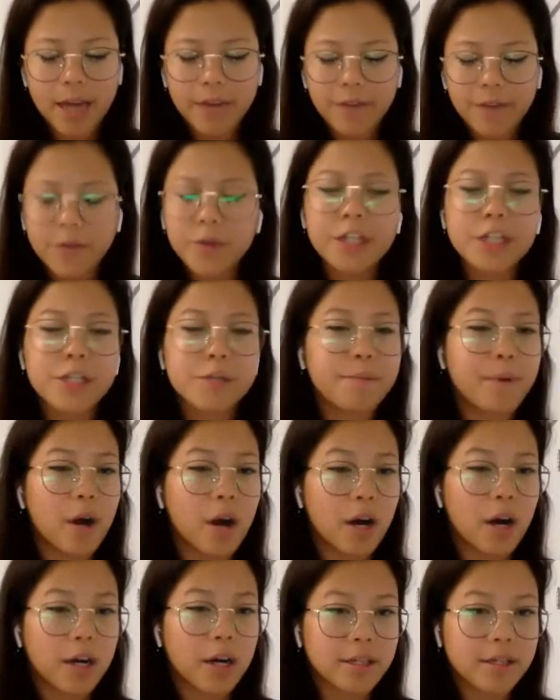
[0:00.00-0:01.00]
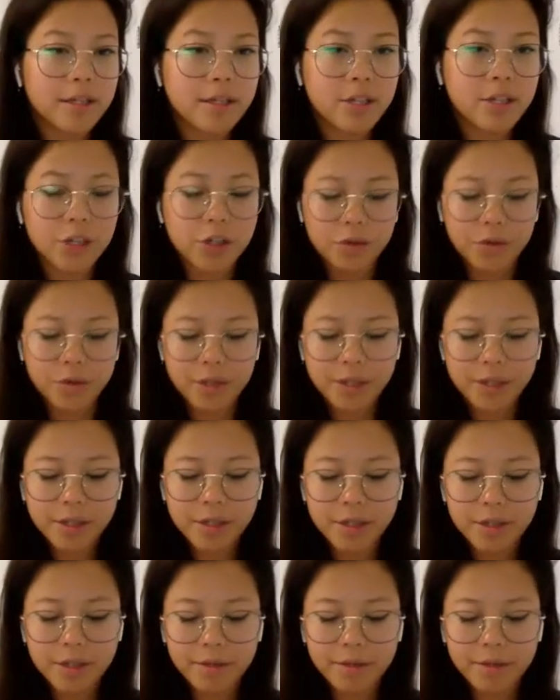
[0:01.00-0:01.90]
And if you need to pause to do this,